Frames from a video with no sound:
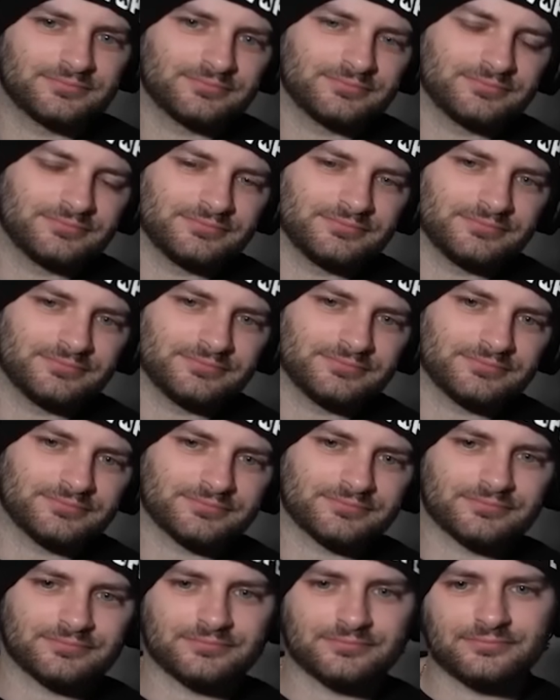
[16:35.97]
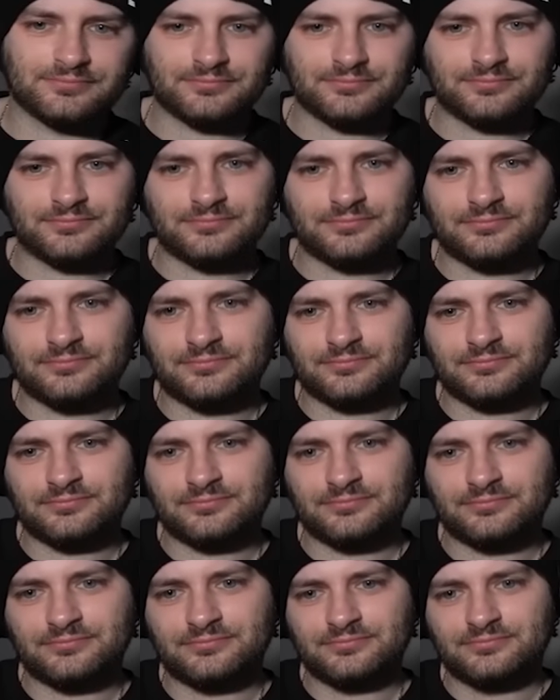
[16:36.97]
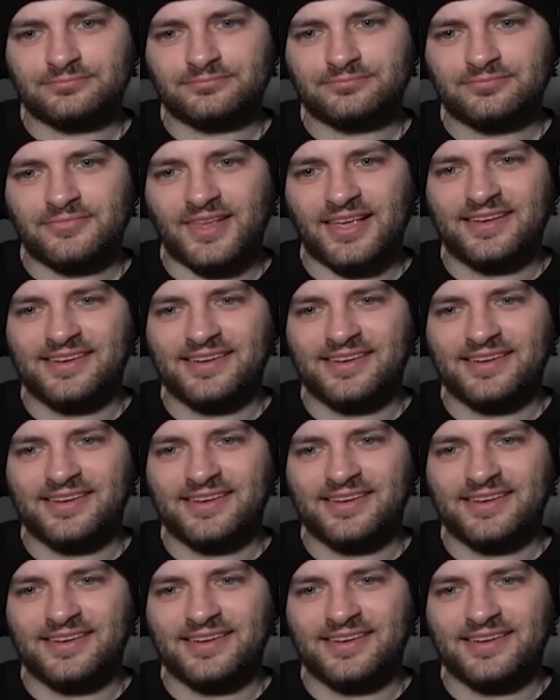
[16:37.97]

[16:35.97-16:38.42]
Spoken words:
(silent)